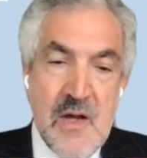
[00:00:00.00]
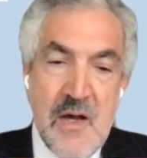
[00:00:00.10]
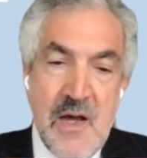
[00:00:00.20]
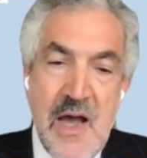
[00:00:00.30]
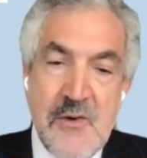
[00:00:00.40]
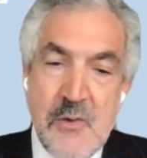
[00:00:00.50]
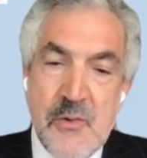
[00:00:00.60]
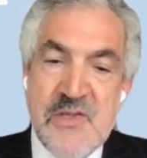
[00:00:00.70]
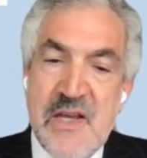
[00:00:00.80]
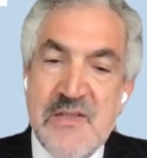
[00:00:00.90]
Uh, how do you
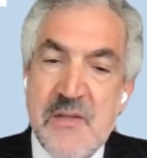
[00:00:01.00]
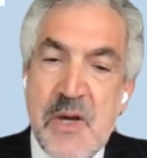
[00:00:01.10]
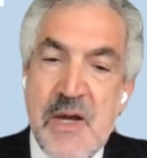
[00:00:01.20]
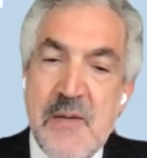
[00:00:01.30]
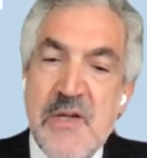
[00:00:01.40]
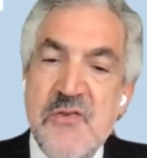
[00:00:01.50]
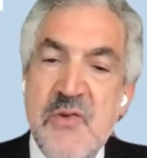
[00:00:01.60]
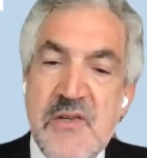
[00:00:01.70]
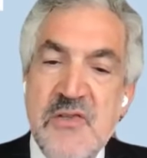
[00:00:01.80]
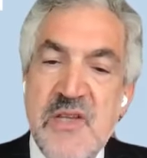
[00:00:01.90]
assess the Biden
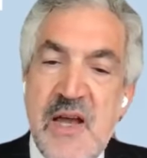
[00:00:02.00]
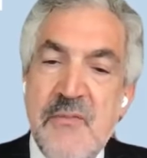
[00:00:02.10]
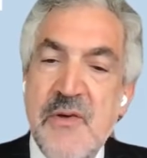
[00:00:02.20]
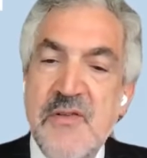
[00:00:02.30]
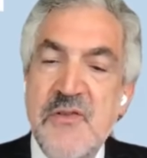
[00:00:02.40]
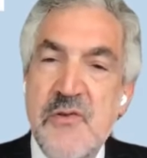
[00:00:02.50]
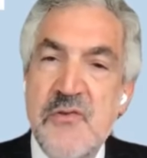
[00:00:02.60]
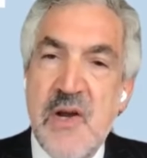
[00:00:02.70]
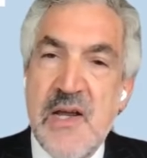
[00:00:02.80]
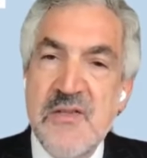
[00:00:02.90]
administration's efforts to
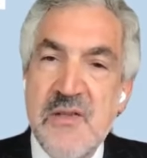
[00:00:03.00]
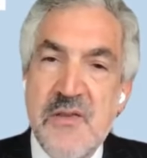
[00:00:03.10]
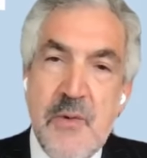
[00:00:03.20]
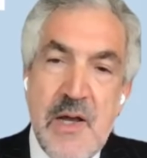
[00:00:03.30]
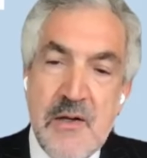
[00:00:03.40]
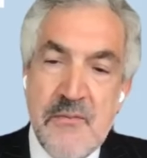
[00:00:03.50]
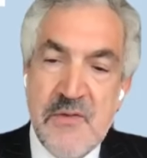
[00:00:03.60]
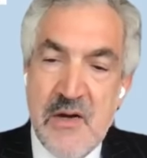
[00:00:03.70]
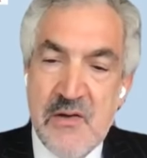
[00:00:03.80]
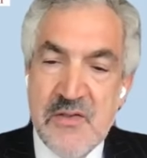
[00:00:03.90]
address the threat of
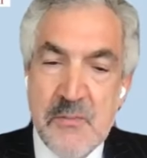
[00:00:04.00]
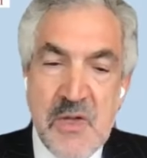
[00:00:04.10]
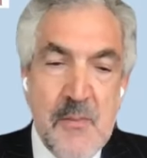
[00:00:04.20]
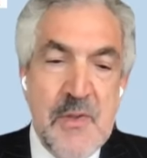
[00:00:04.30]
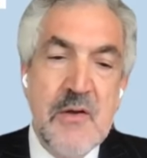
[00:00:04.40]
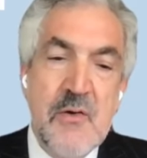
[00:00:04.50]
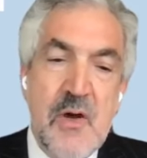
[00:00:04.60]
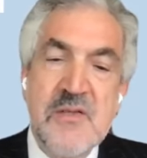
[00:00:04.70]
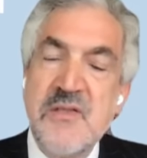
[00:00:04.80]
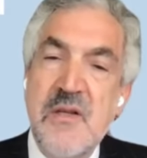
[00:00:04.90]
terrorism coming
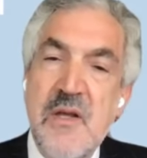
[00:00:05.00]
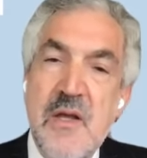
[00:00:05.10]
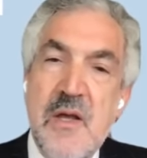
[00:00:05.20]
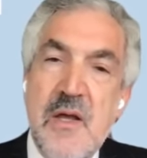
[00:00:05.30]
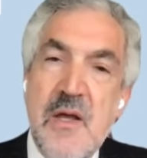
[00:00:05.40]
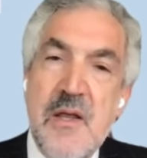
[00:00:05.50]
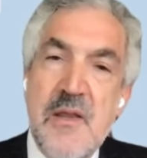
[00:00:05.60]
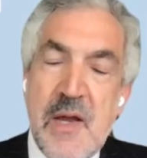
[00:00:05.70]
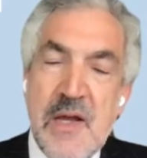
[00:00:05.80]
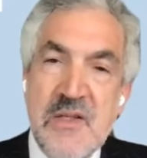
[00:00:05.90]
across
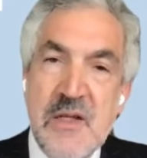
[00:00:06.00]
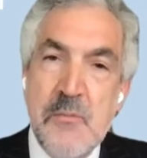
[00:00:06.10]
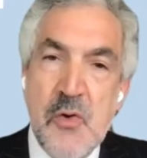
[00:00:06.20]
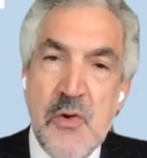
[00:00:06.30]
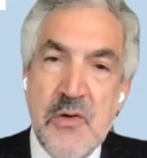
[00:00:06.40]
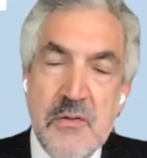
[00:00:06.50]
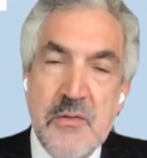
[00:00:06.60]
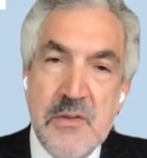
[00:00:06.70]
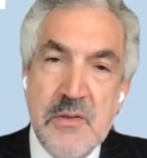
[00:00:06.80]
the Mexican border?